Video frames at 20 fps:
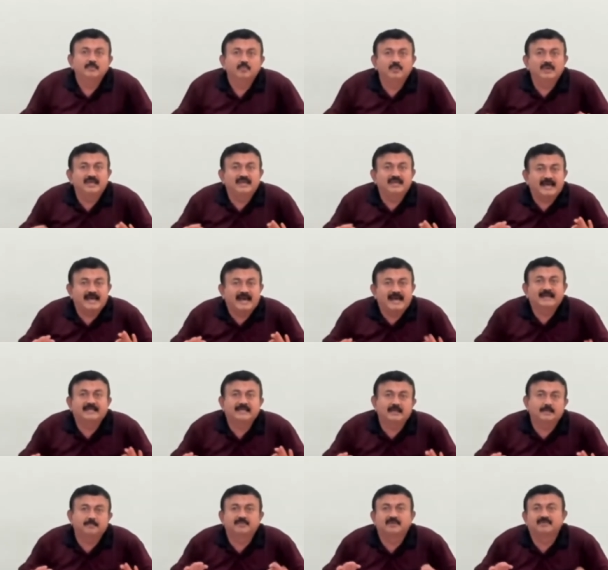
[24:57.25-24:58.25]
we
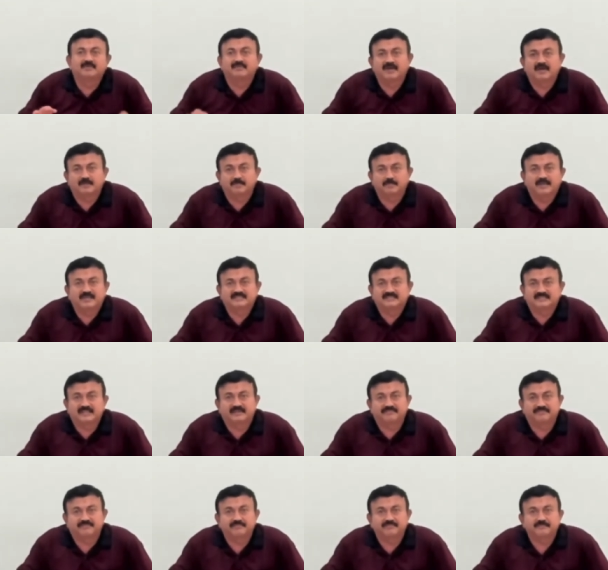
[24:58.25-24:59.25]
can keep the workplace
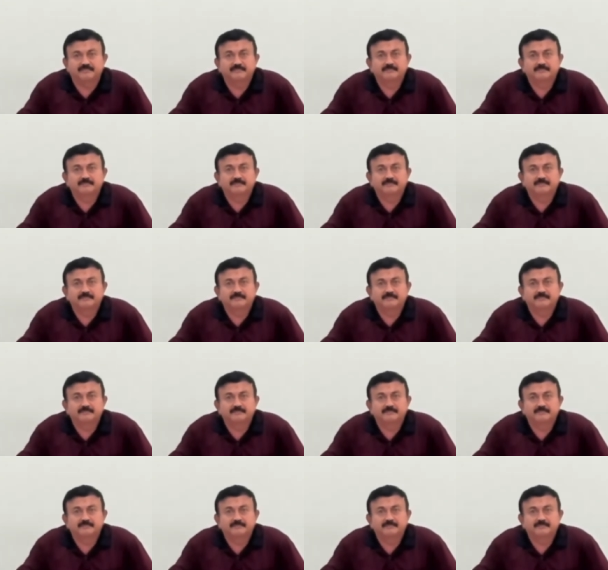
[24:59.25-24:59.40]
safe.